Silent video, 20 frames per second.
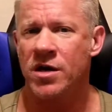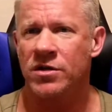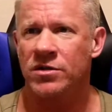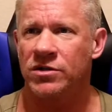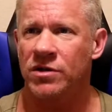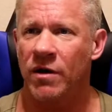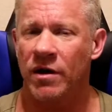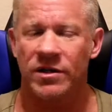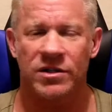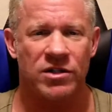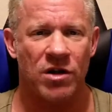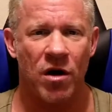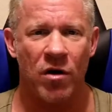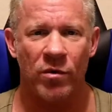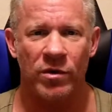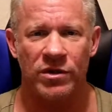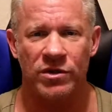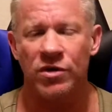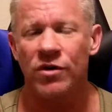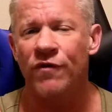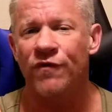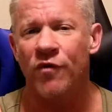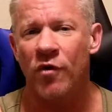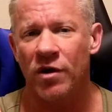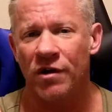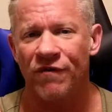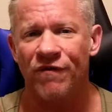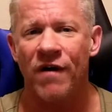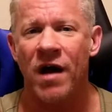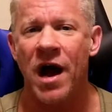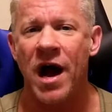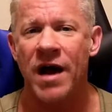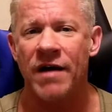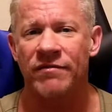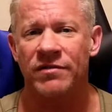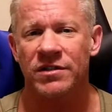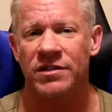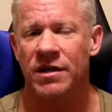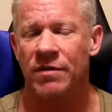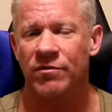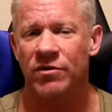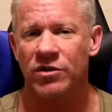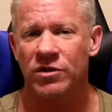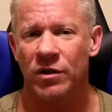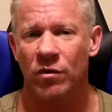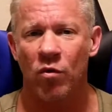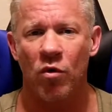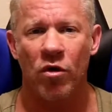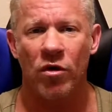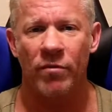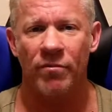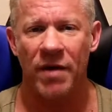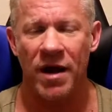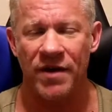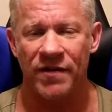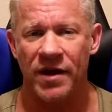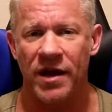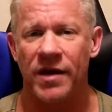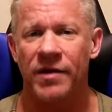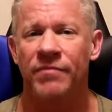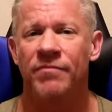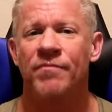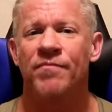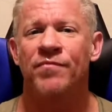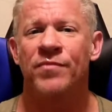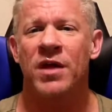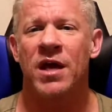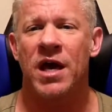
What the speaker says: So I'll start with 2 45s because I'm usually warm by then,